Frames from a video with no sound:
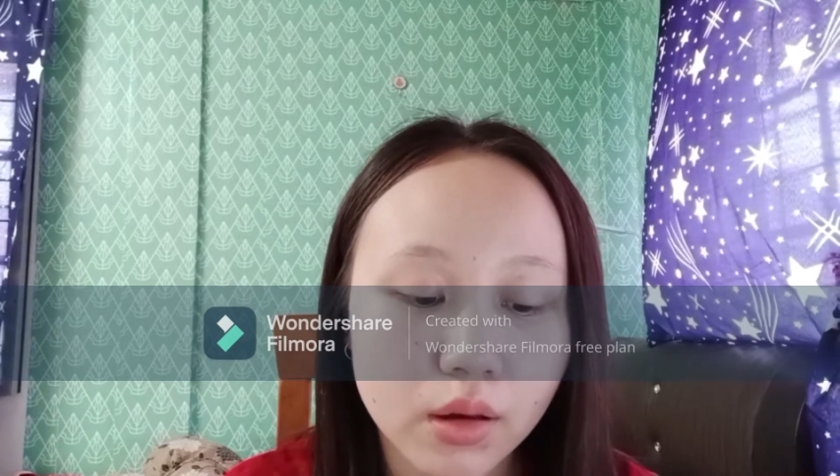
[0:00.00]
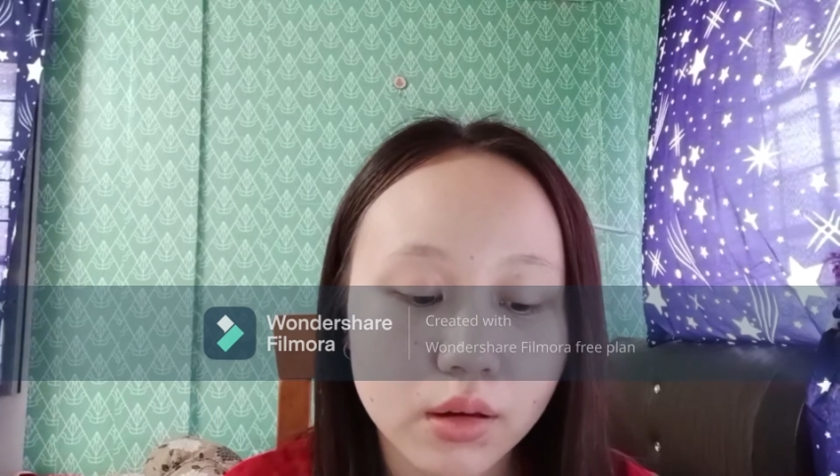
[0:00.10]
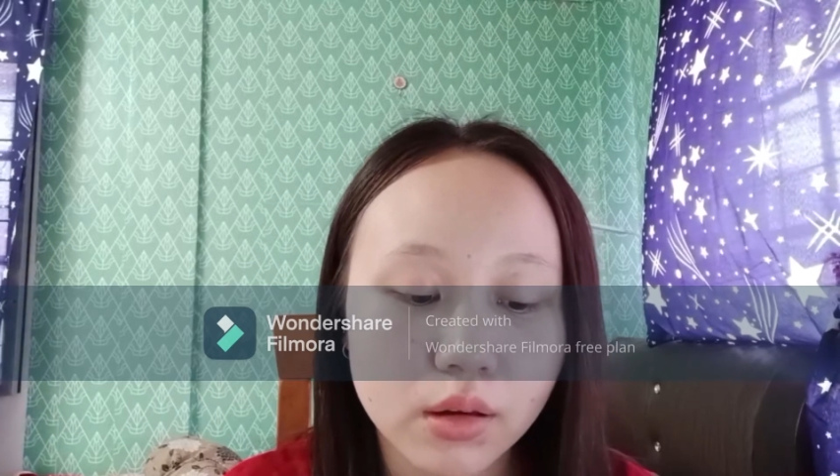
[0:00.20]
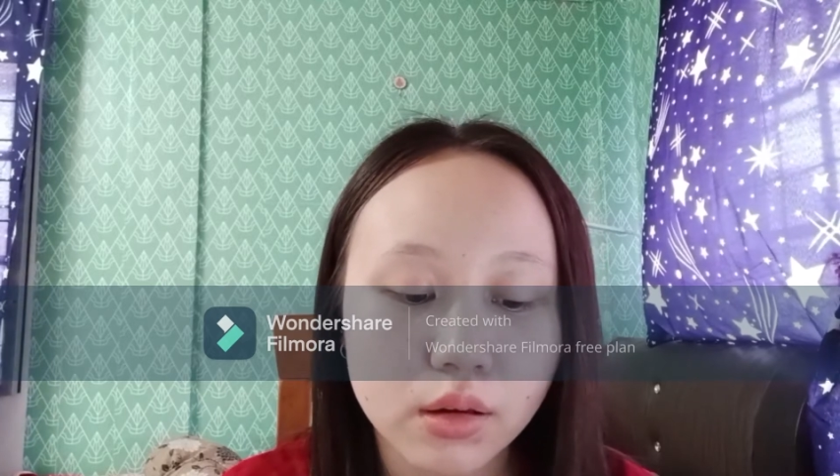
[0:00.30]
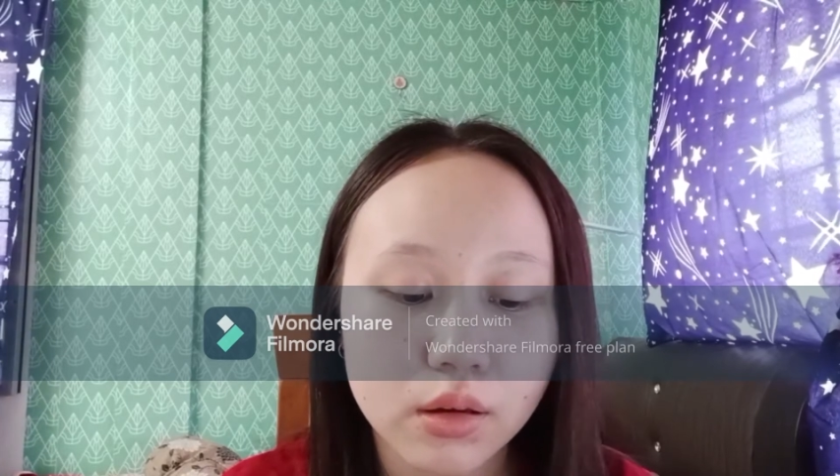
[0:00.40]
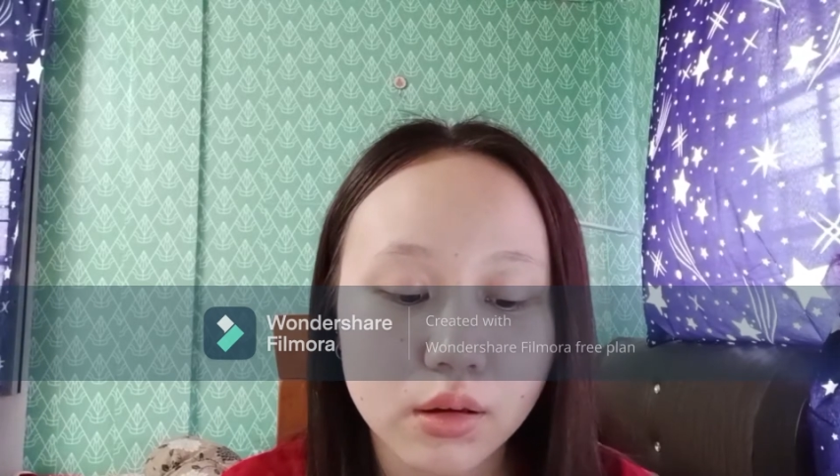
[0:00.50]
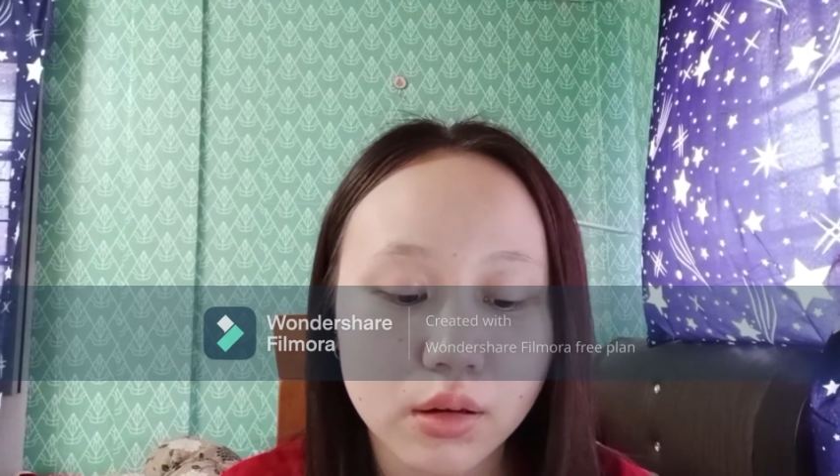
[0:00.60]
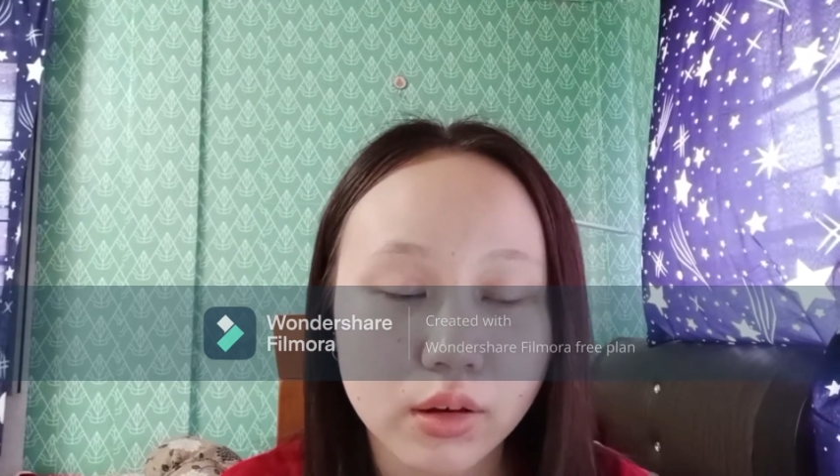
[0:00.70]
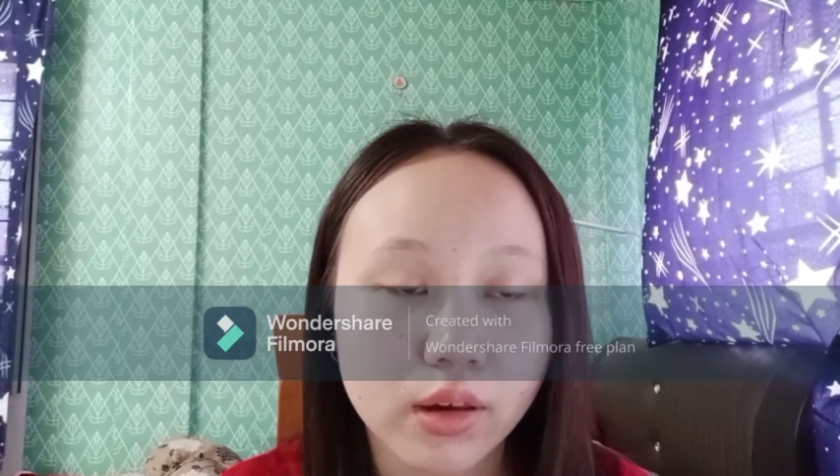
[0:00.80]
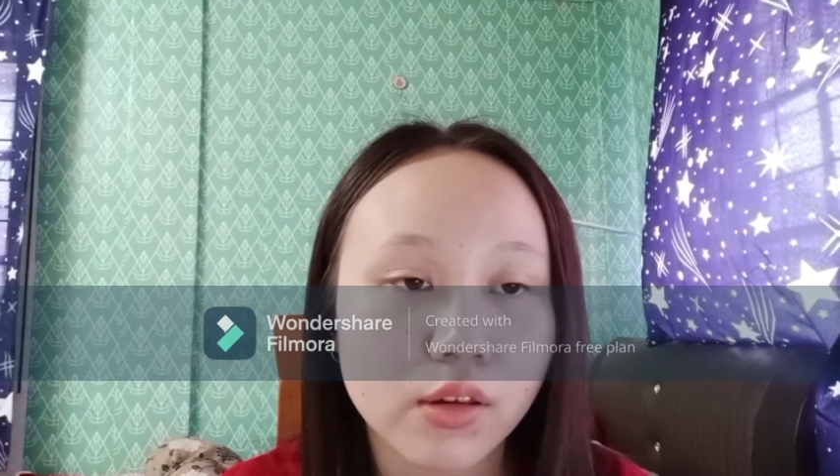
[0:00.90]

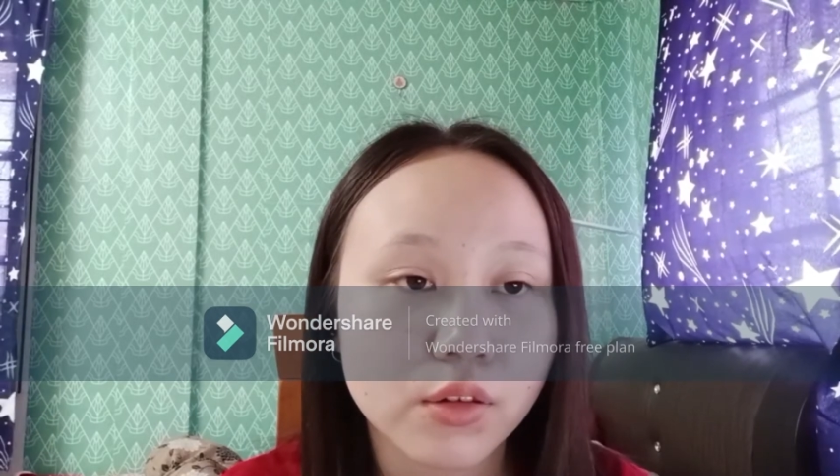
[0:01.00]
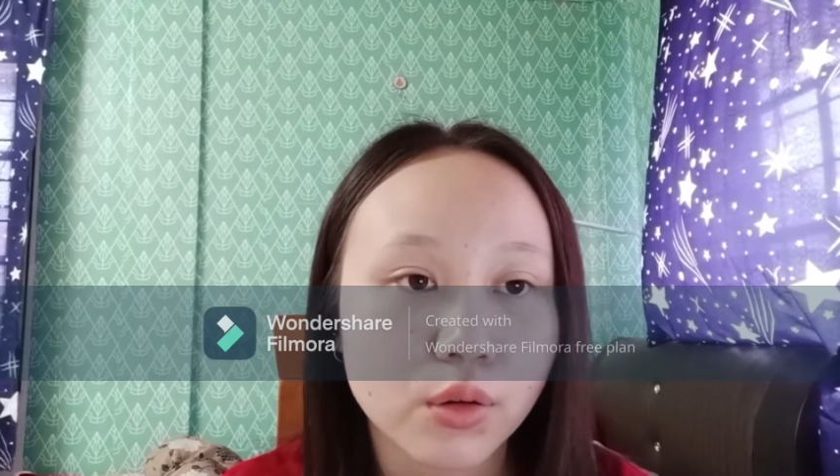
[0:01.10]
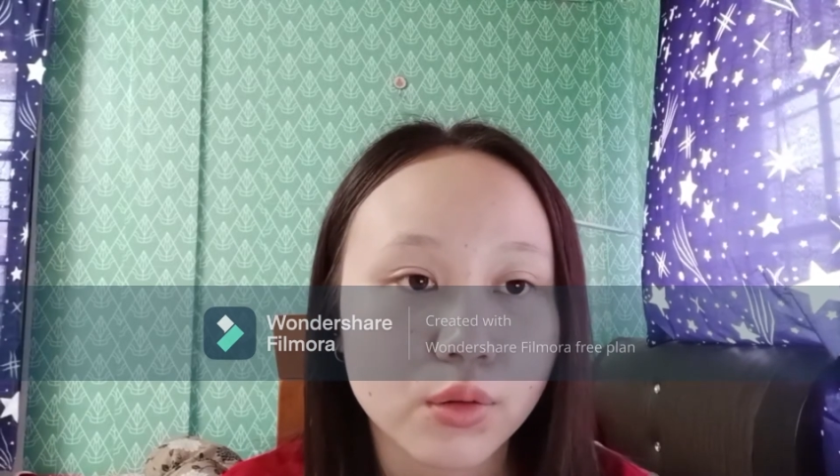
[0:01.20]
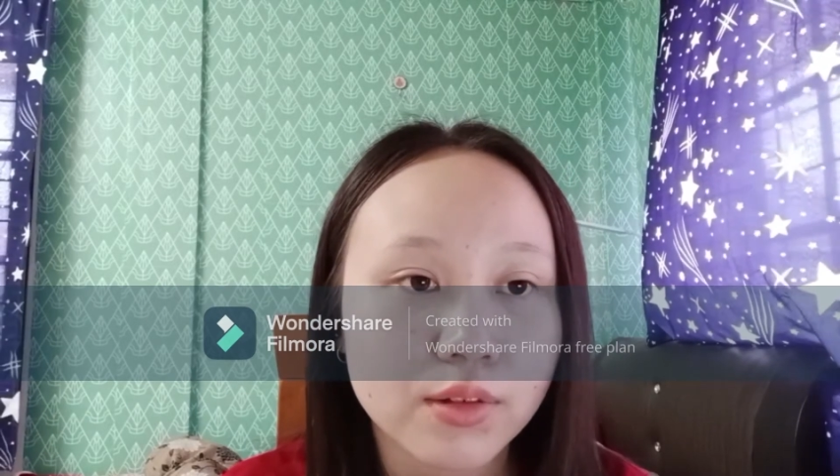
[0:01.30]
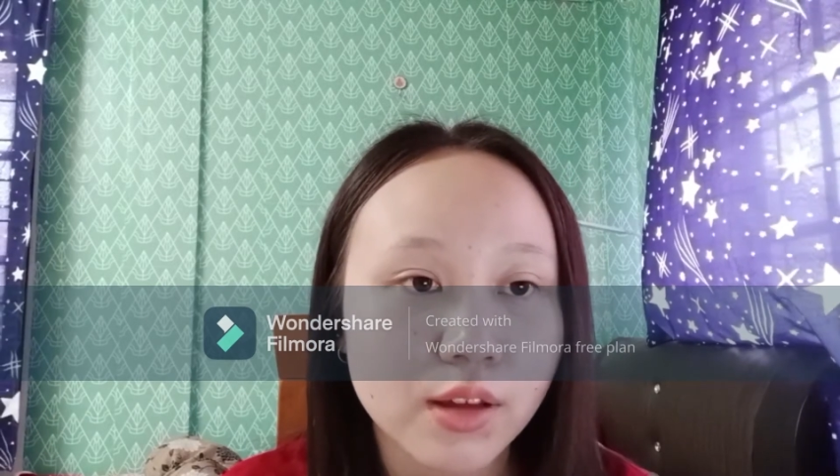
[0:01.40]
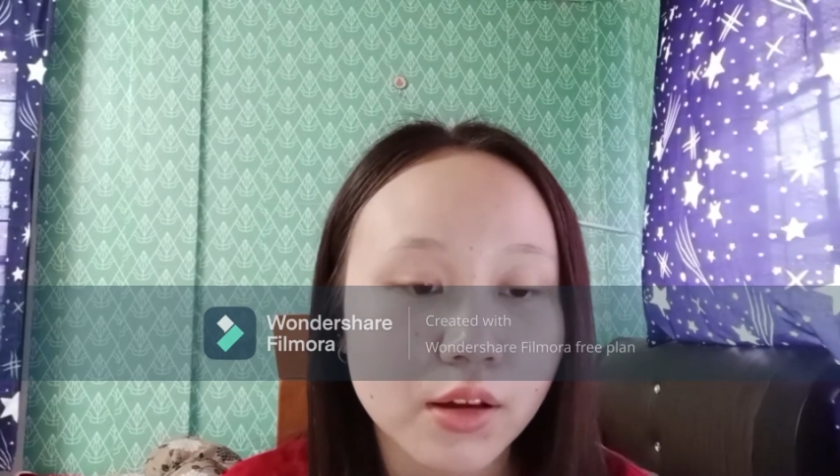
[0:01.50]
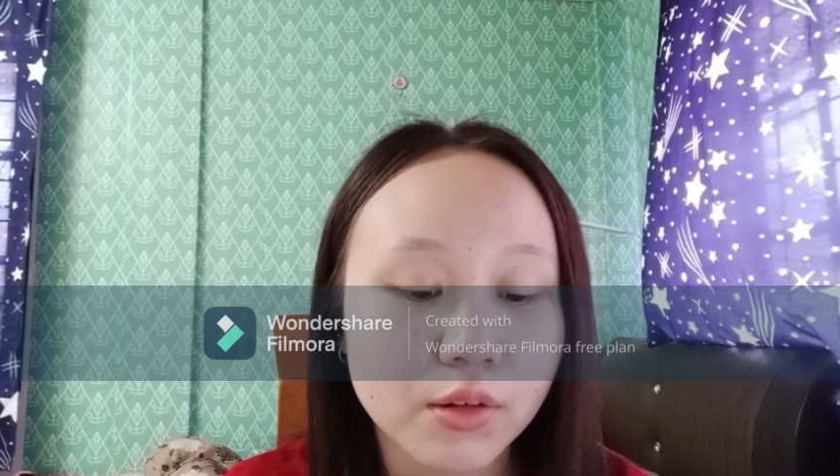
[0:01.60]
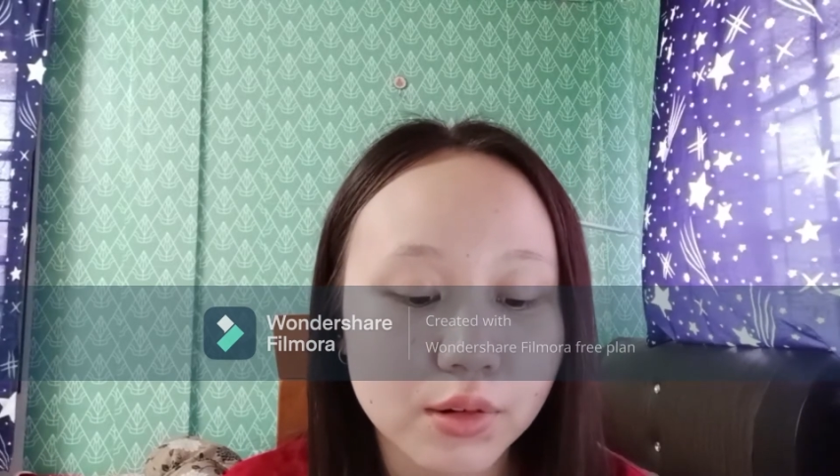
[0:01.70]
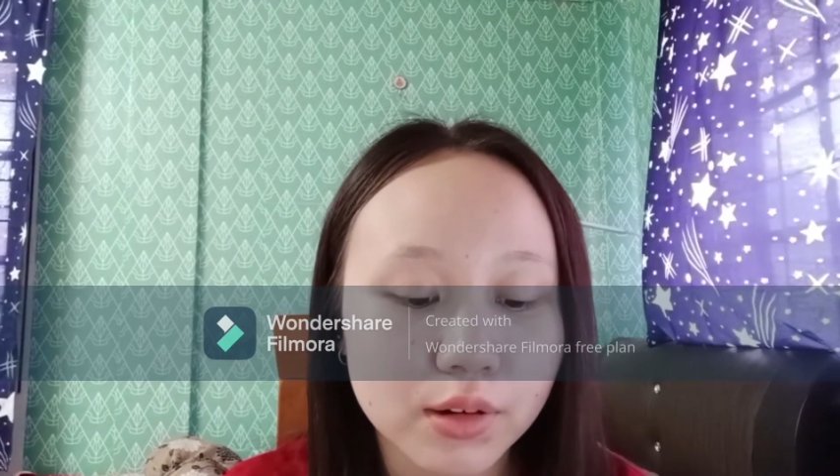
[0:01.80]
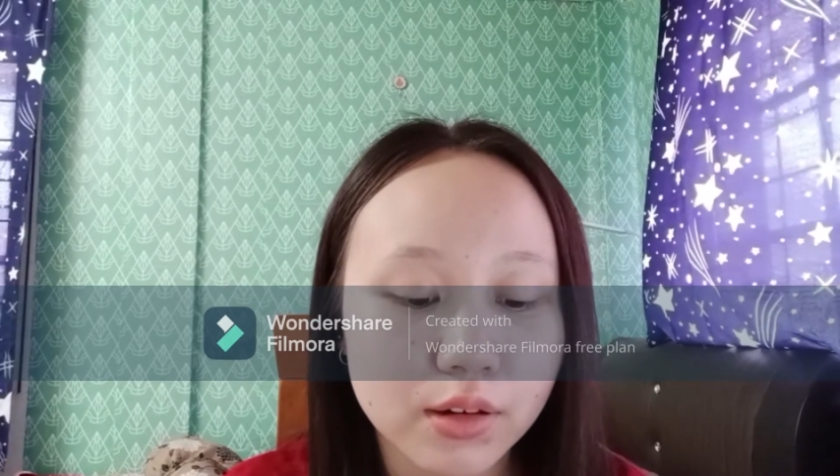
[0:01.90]
Okay, so
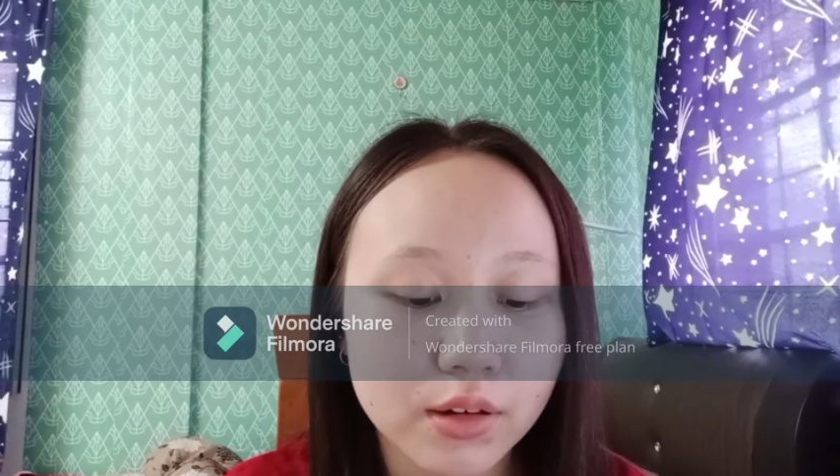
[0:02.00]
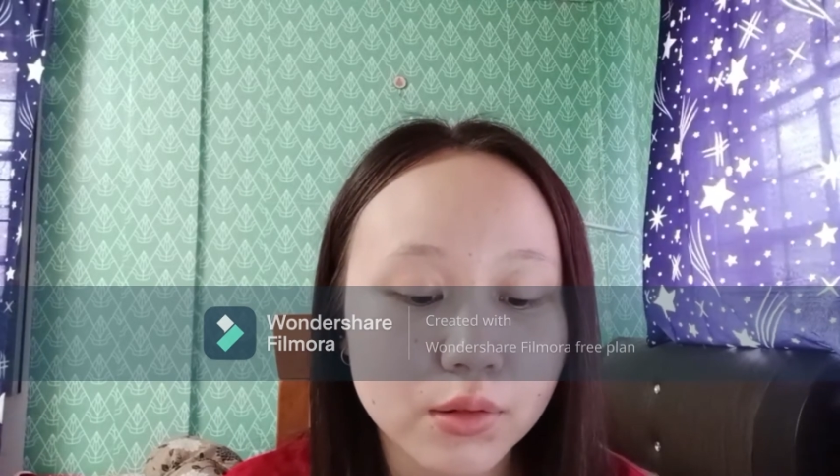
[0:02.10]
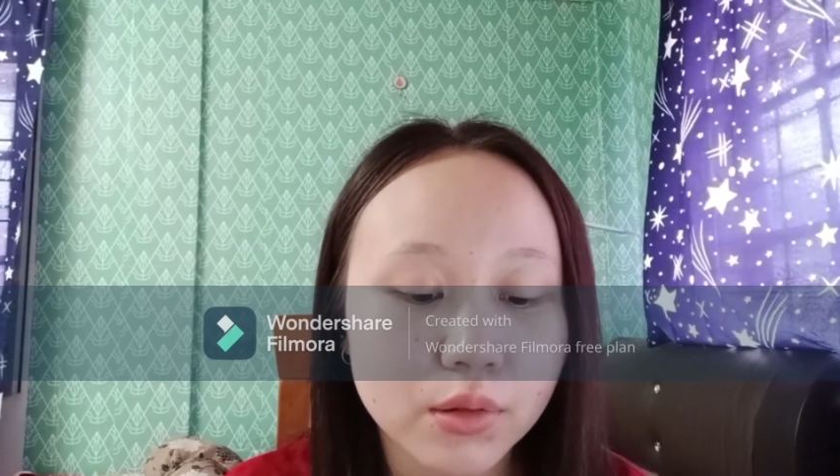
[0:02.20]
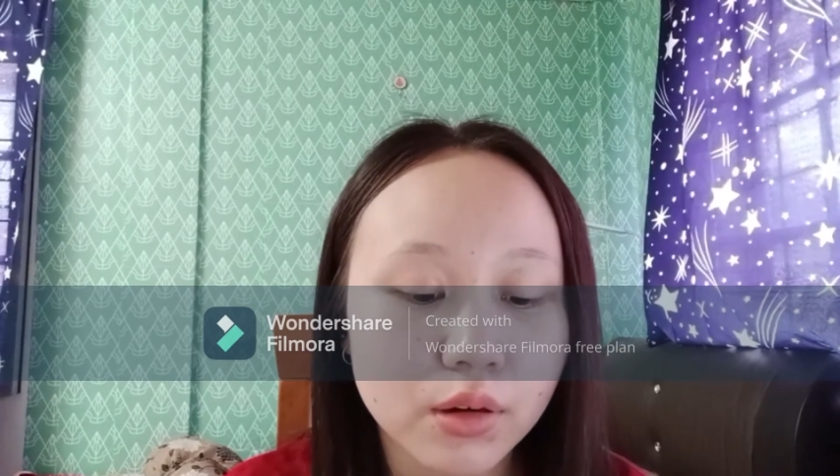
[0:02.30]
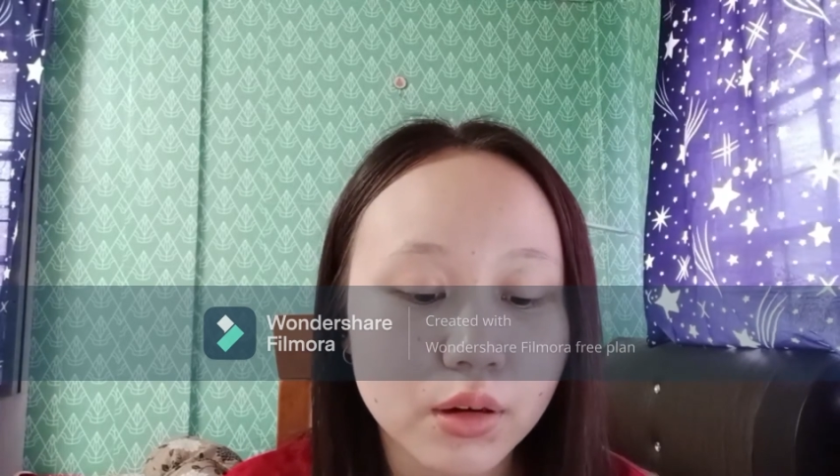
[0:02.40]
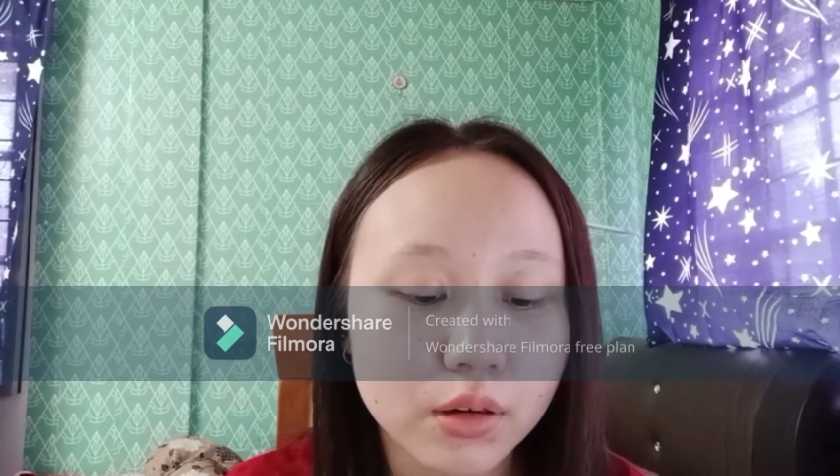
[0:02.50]
take note here,